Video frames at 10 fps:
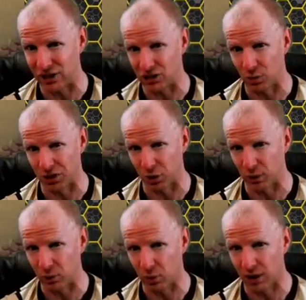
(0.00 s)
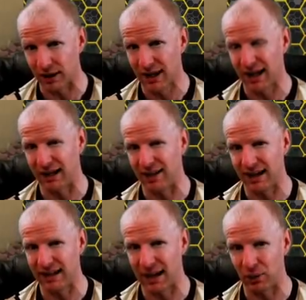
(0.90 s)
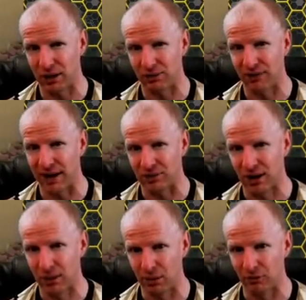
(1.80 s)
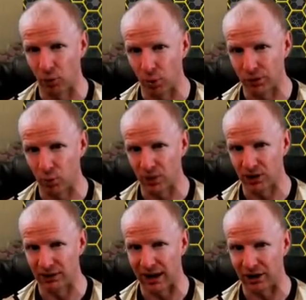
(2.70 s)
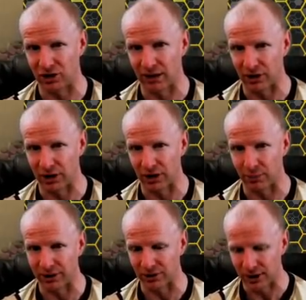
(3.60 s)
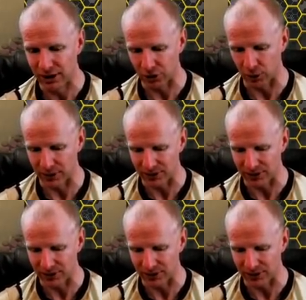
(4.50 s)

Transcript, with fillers: it with the queen walk and take it out in advance before the witches actually ever enter the base. So in this